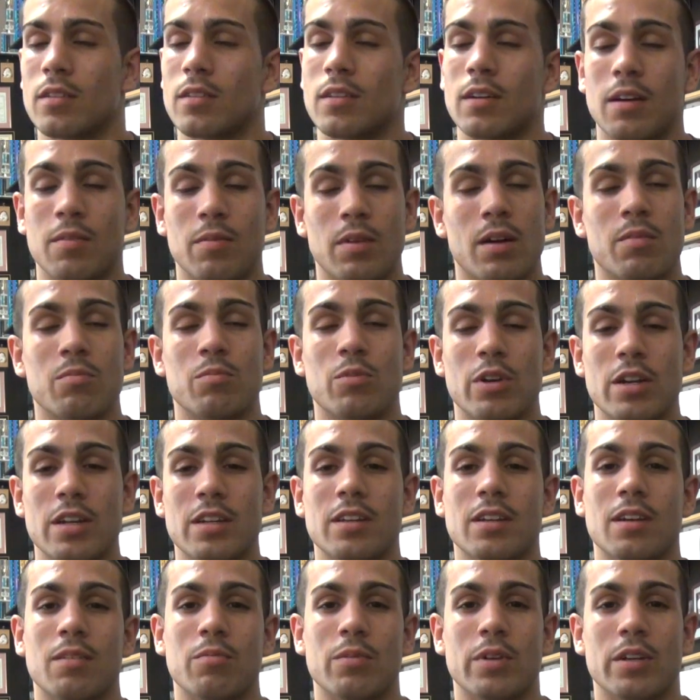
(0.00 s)
I'm
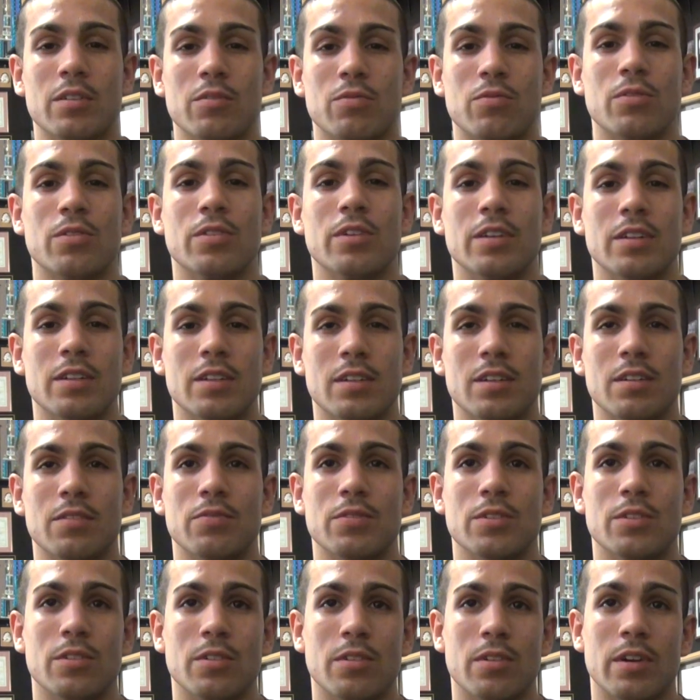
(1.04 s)
ready. I'm ready for it. I
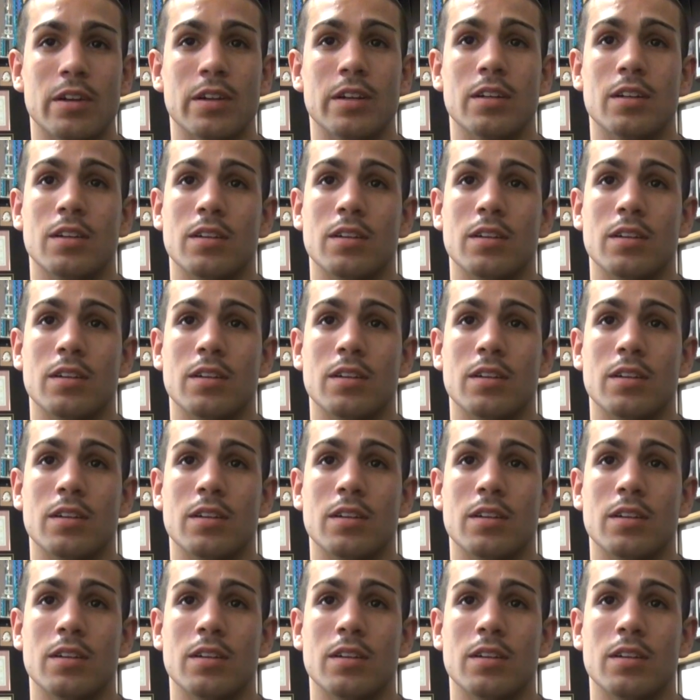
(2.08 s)
feel great.